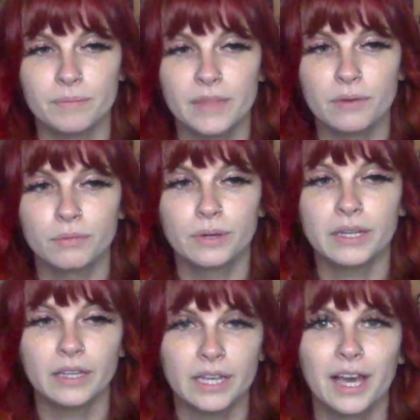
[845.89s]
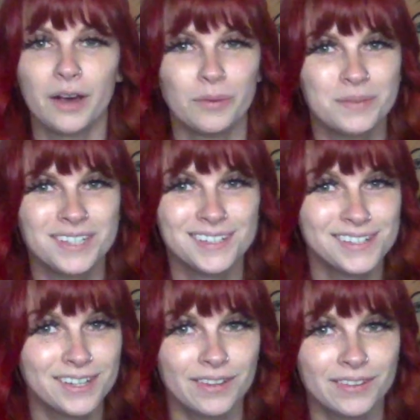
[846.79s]
They really help to
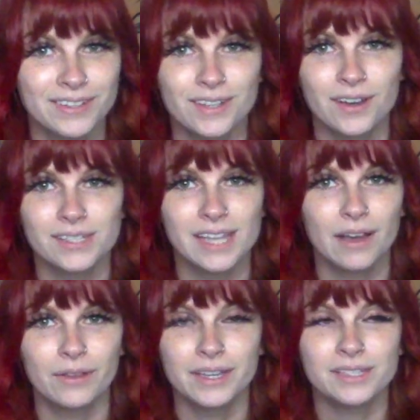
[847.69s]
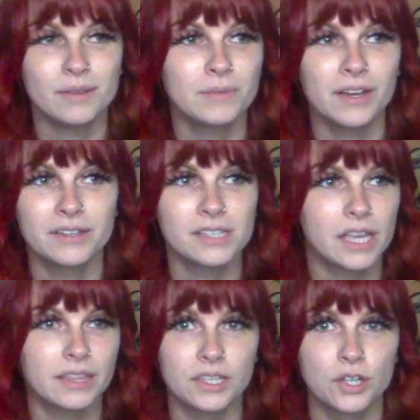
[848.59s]
chill the dogs out. Like some dogs,
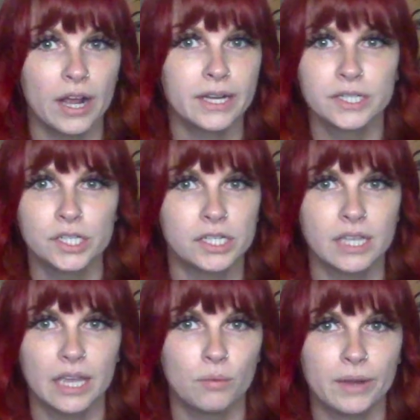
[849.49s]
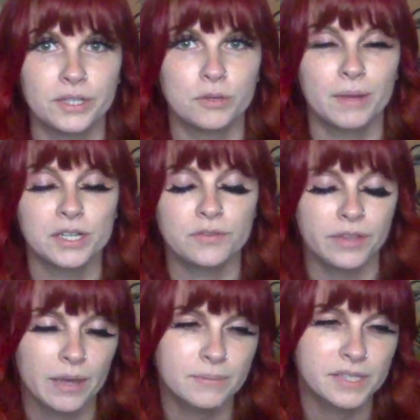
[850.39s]
like the dryer is just like way too much for
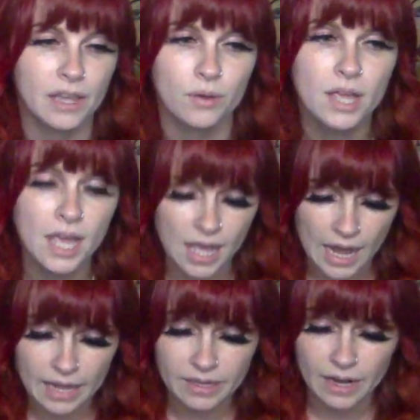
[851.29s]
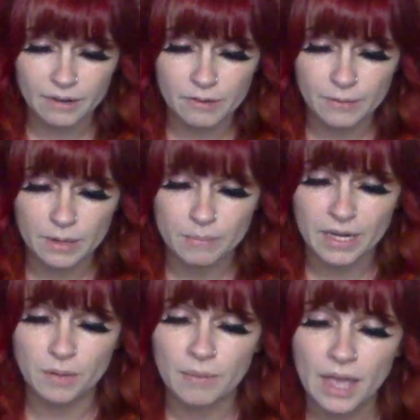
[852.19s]
them. So highly
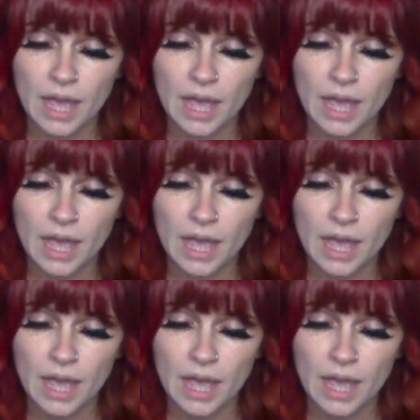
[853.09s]
recommend them.